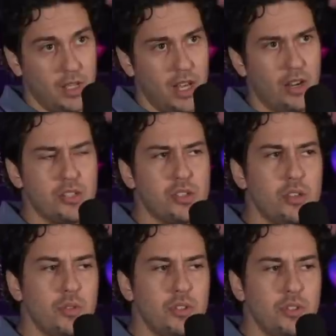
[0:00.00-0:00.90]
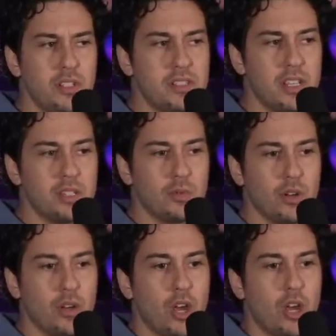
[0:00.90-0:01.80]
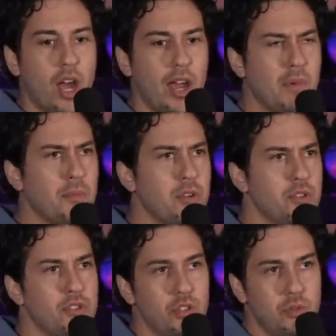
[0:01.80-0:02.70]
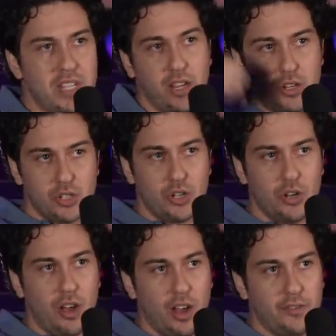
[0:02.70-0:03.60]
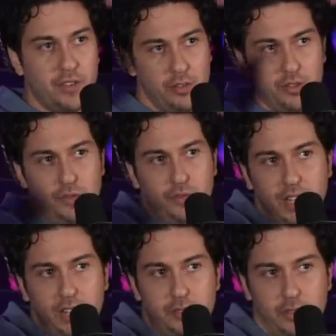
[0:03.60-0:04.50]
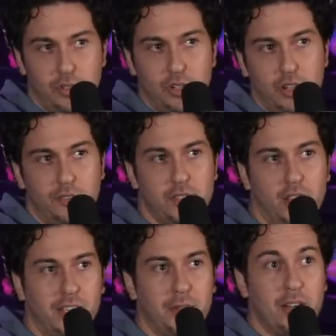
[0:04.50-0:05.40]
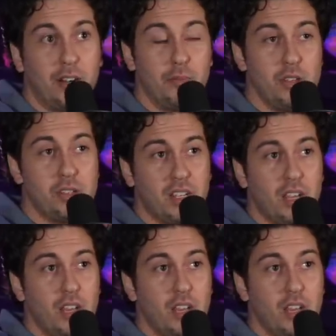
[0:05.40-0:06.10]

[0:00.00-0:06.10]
and also you would do these things where I remember you you would take your shirt off and you'd do videos with your shirt off oh. talking oh, about our music.